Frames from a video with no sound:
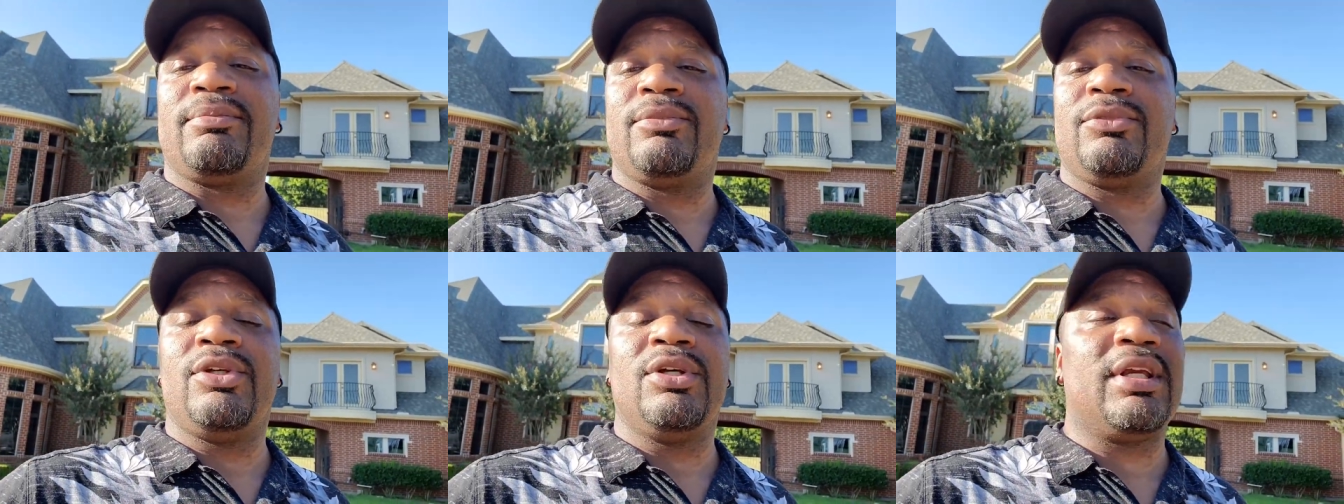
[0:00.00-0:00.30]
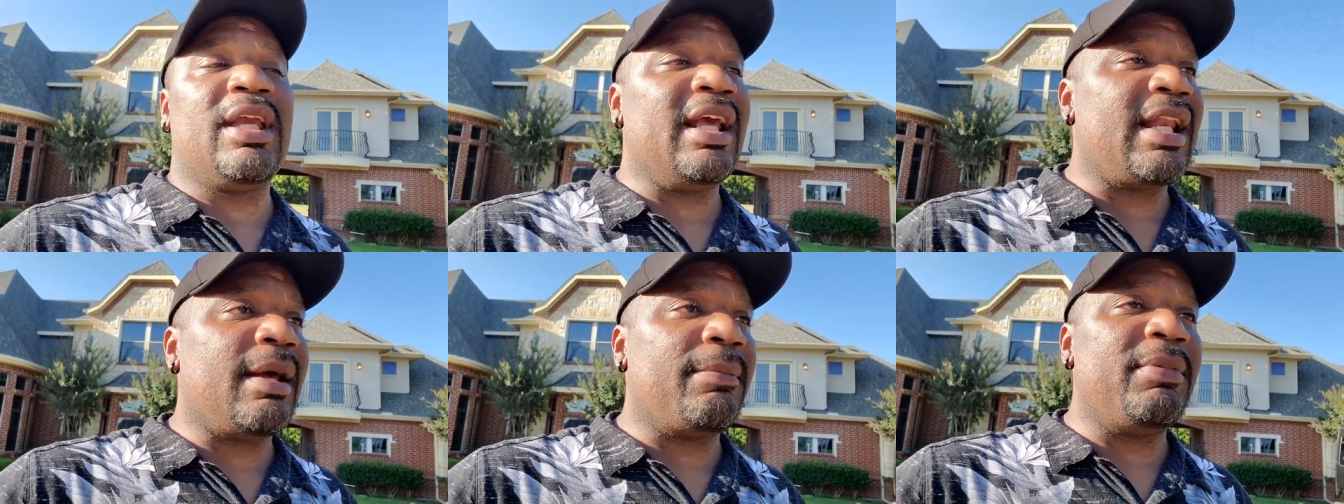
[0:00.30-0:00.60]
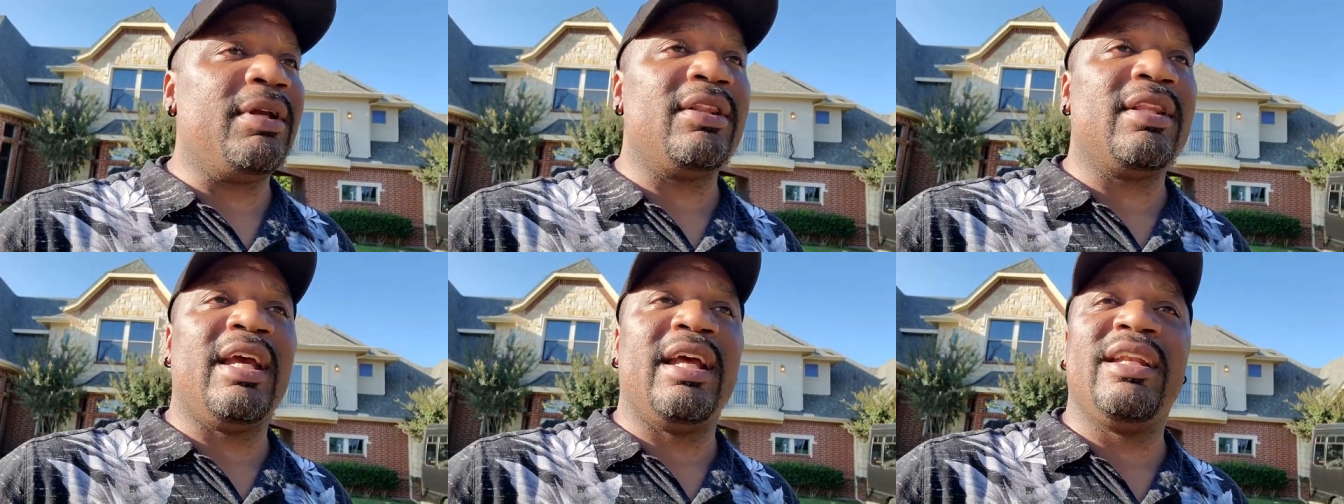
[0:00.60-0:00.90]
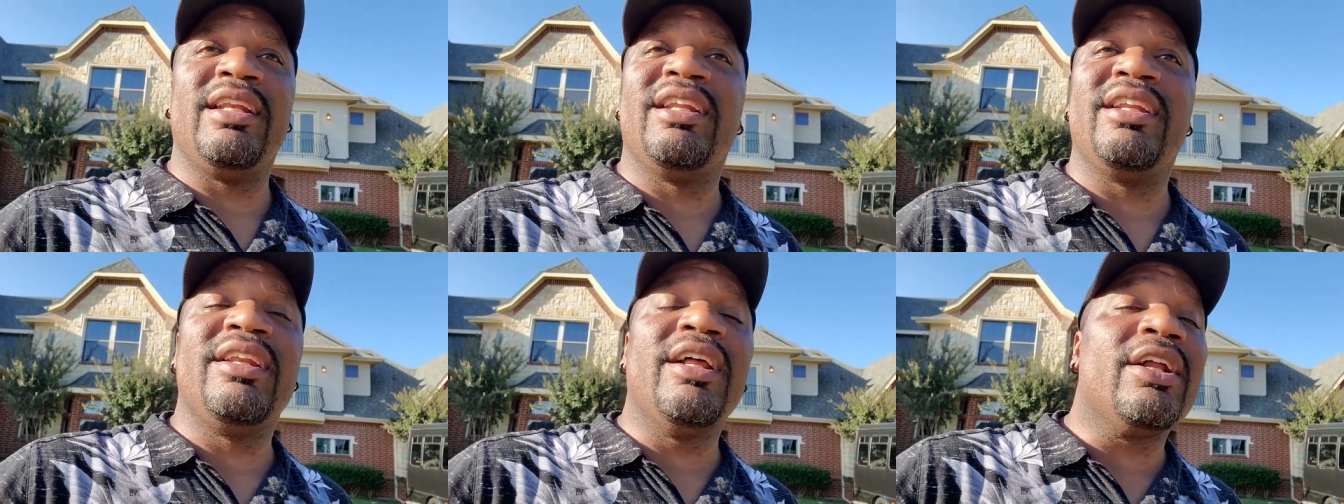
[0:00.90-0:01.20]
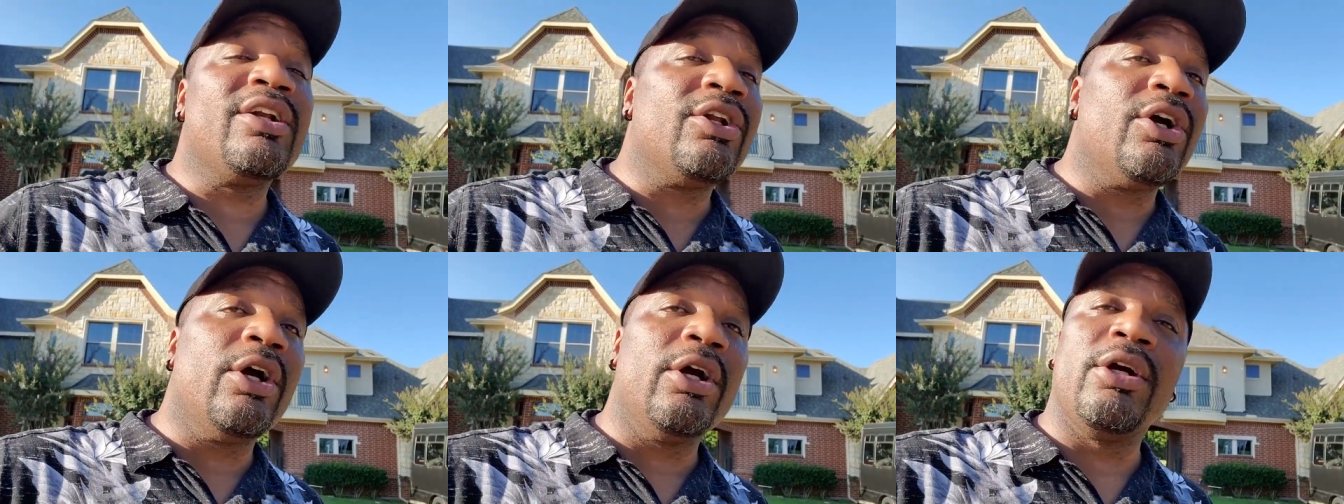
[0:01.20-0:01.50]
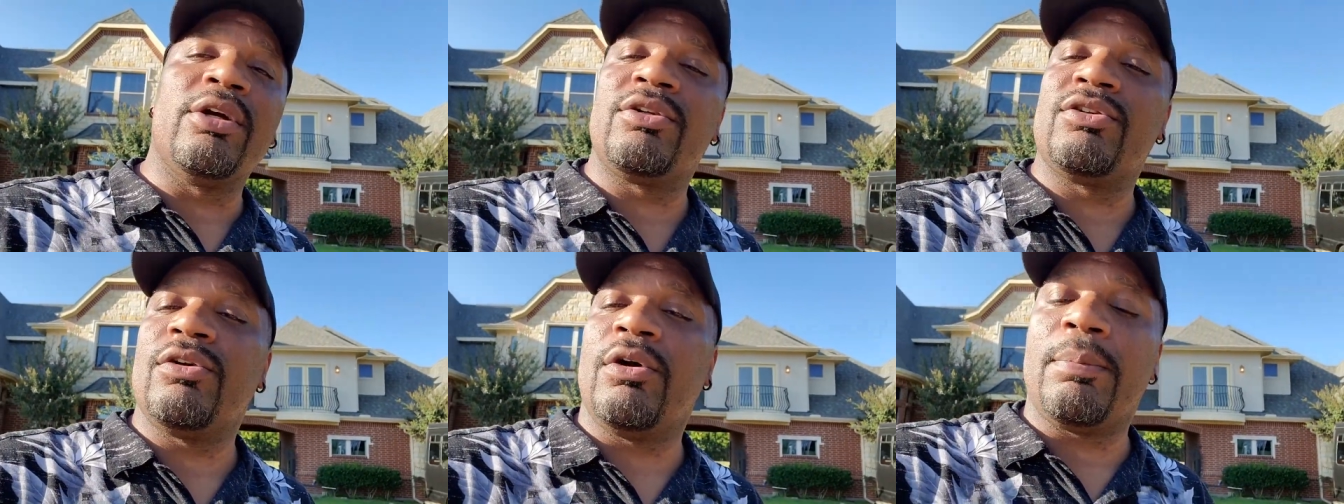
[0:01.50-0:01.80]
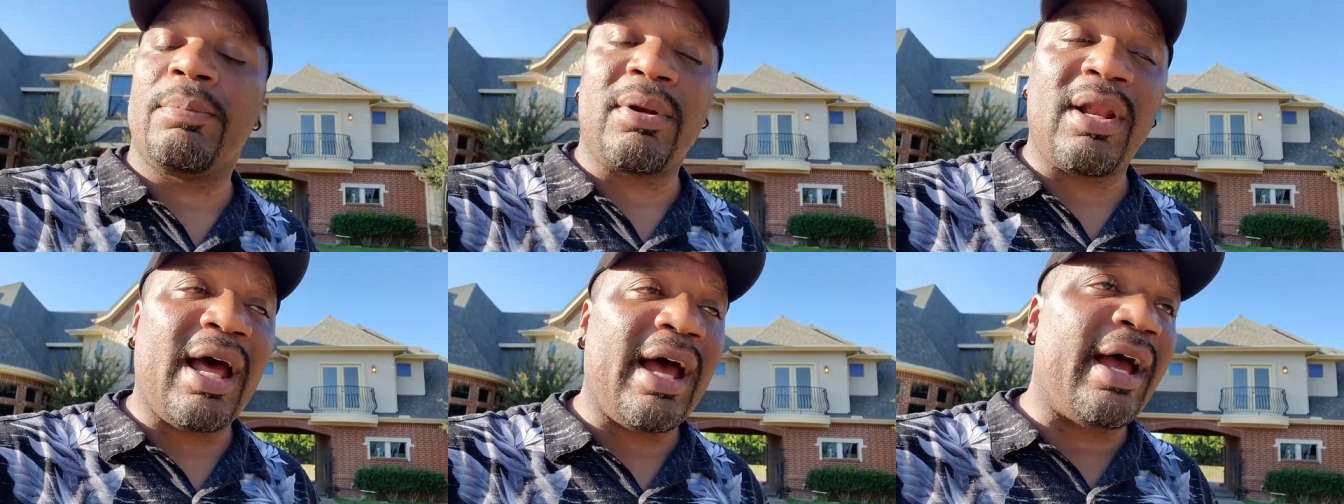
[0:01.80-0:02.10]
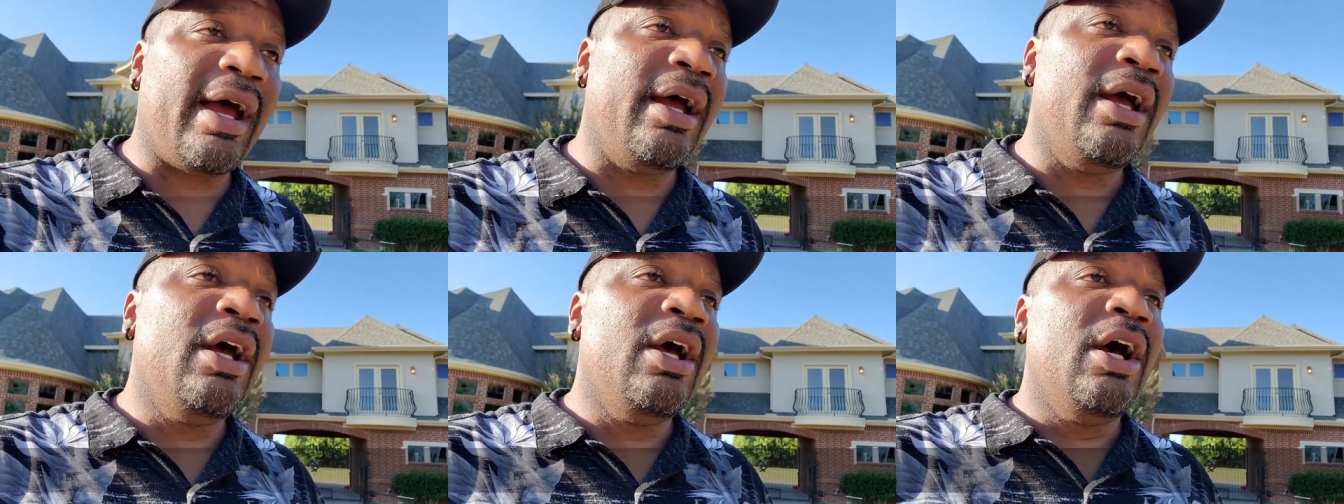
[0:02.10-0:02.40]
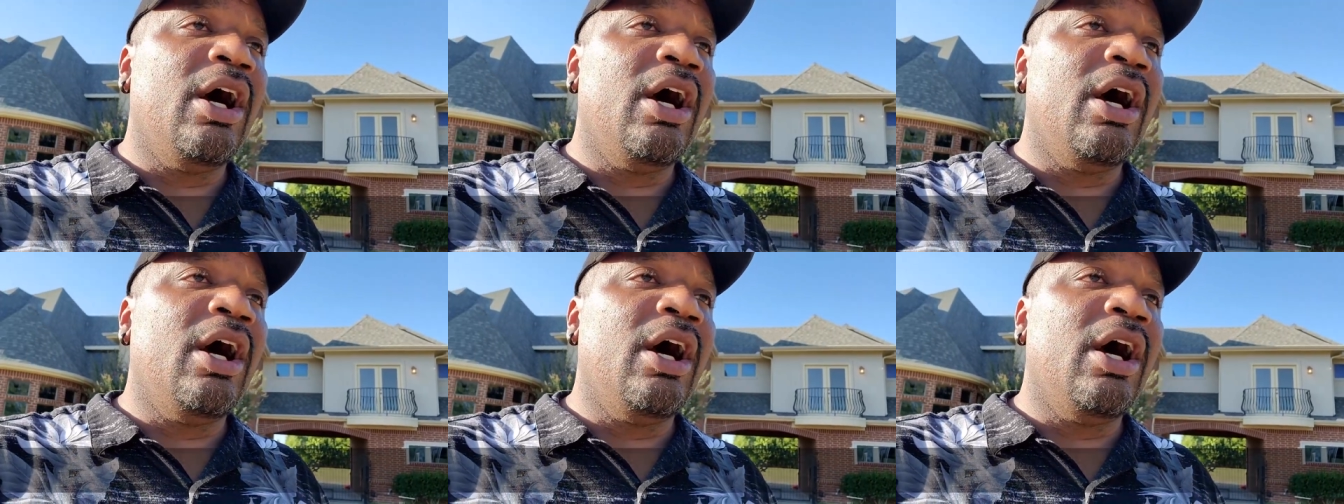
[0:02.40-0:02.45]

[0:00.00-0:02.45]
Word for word: You cannot beat that. And it doesn't hurt to apply.